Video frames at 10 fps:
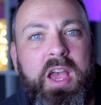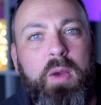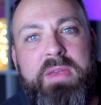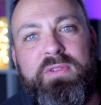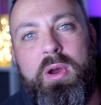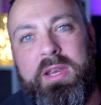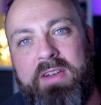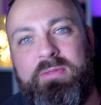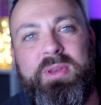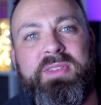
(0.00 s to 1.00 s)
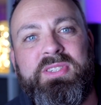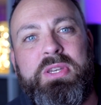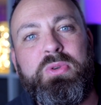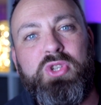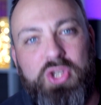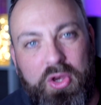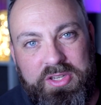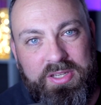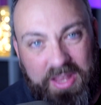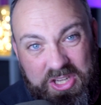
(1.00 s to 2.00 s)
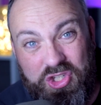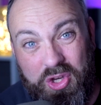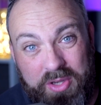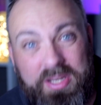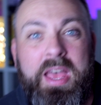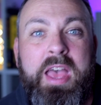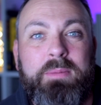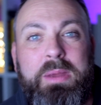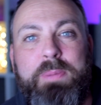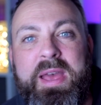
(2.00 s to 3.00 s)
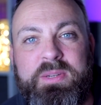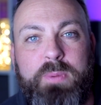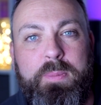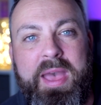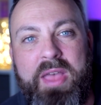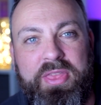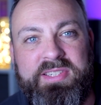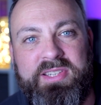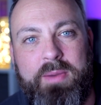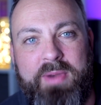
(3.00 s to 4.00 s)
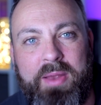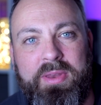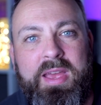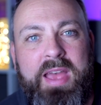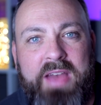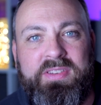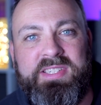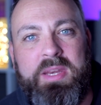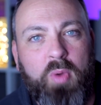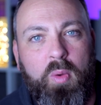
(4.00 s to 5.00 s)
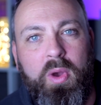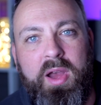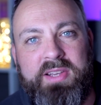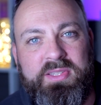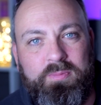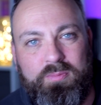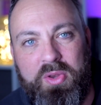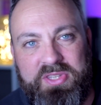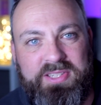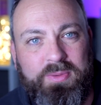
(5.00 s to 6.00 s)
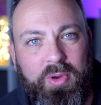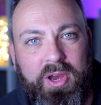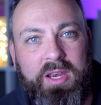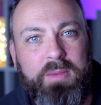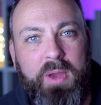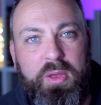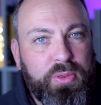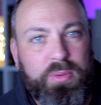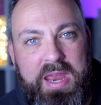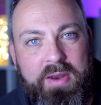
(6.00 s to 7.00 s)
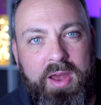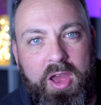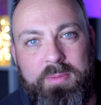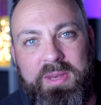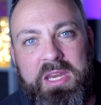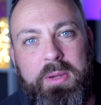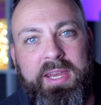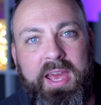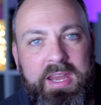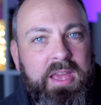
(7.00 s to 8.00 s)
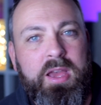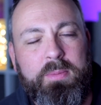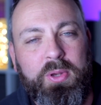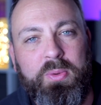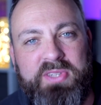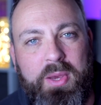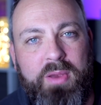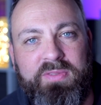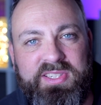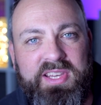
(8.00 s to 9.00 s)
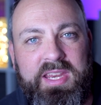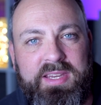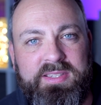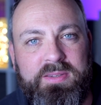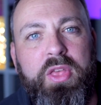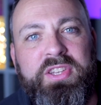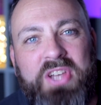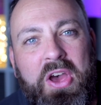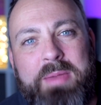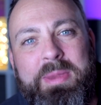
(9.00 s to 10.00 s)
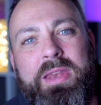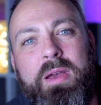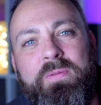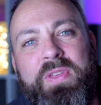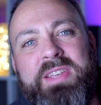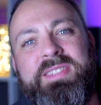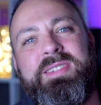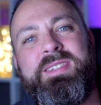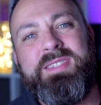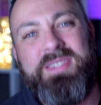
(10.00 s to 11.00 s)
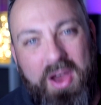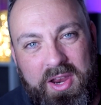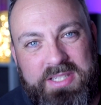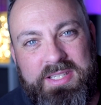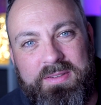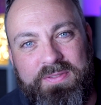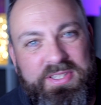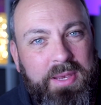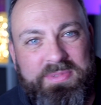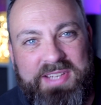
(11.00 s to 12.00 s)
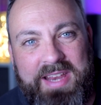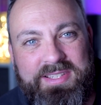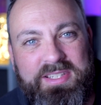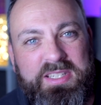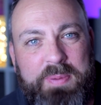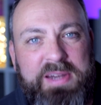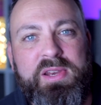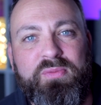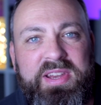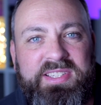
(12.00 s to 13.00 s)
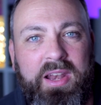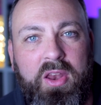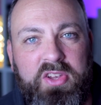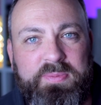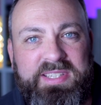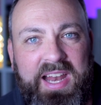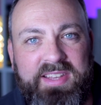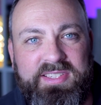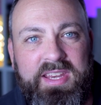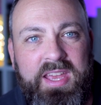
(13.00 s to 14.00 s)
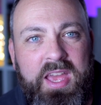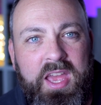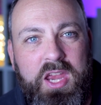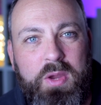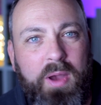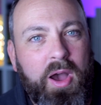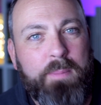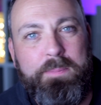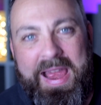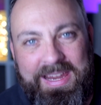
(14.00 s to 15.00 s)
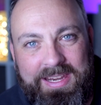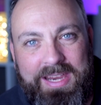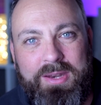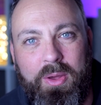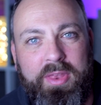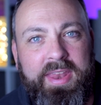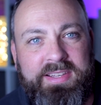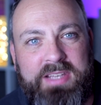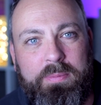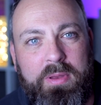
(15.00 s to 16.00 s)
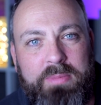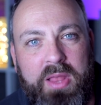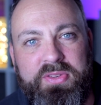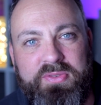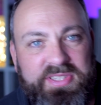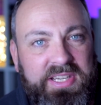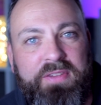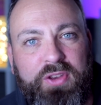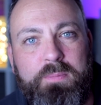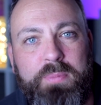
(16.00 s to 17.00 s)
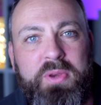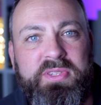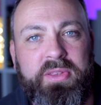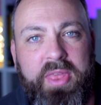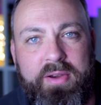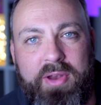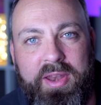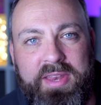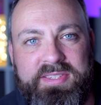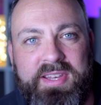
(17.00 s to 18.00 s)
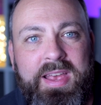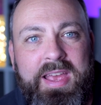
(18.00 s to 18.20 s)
We've got governments who should be better prepared this time round, having seen what works and what doesn't work, both here at home in the UK, but also overseas. The timing of this sucks for some sectors, especially retail and hospitality, who are banking on the next couple of months for a significant boost to their earnings.